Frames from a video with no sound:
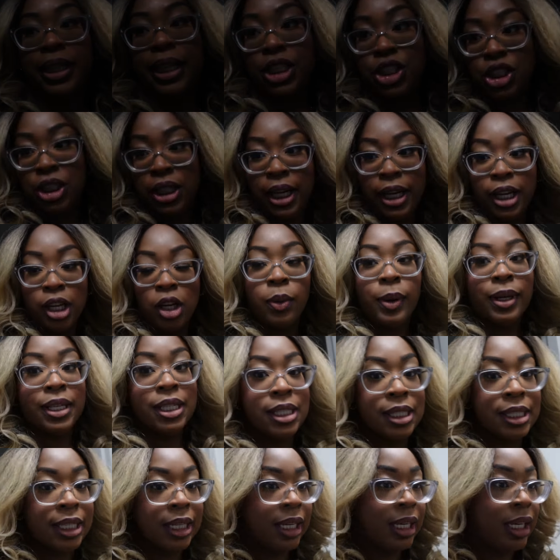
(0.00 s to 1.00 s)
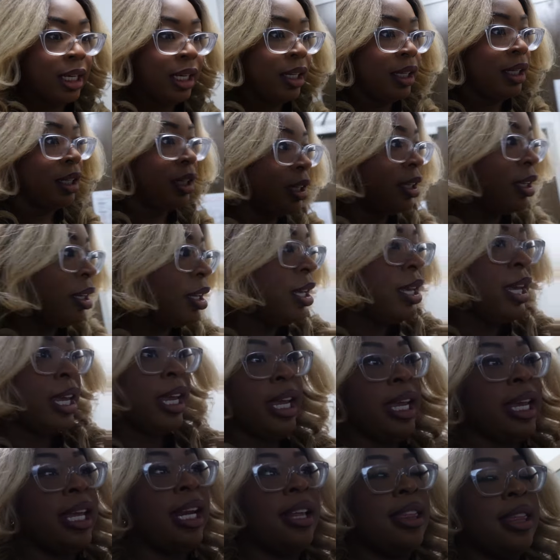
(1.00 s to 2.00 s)
Dejanay, Quincy,
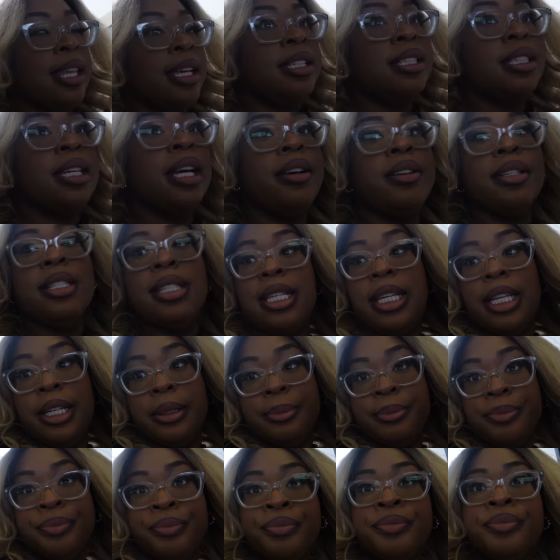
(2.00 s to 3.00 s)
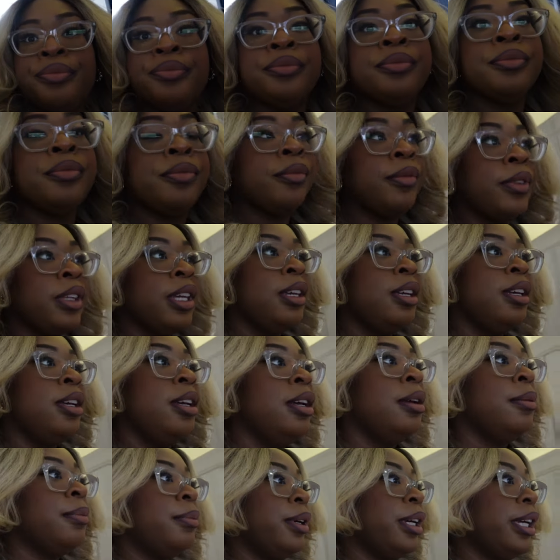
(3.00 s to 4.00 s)
and I think Chelsea.
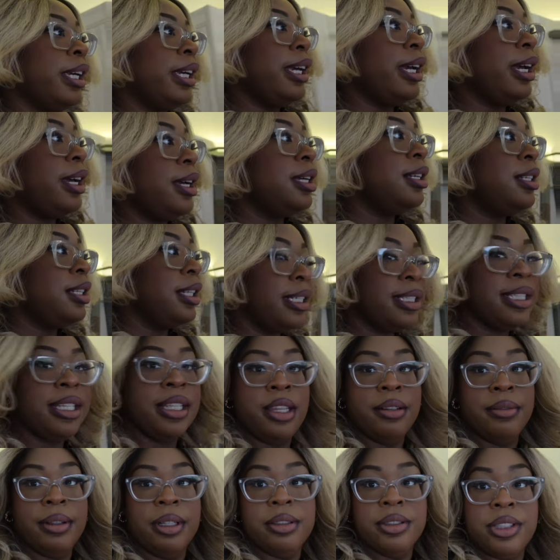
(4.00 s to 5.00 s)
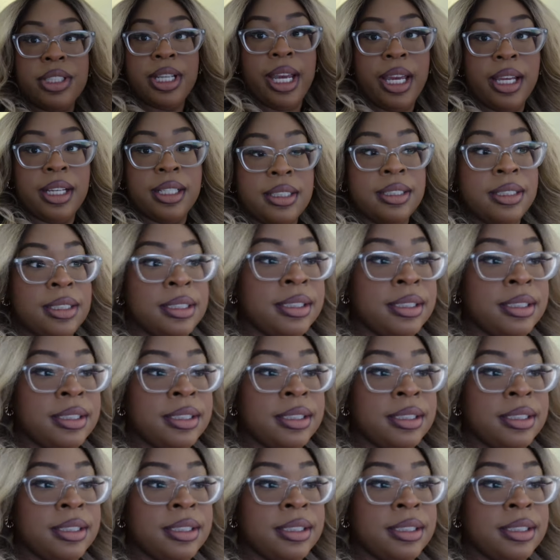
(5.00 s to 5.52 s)
But yeah, let's hit the road, Jack.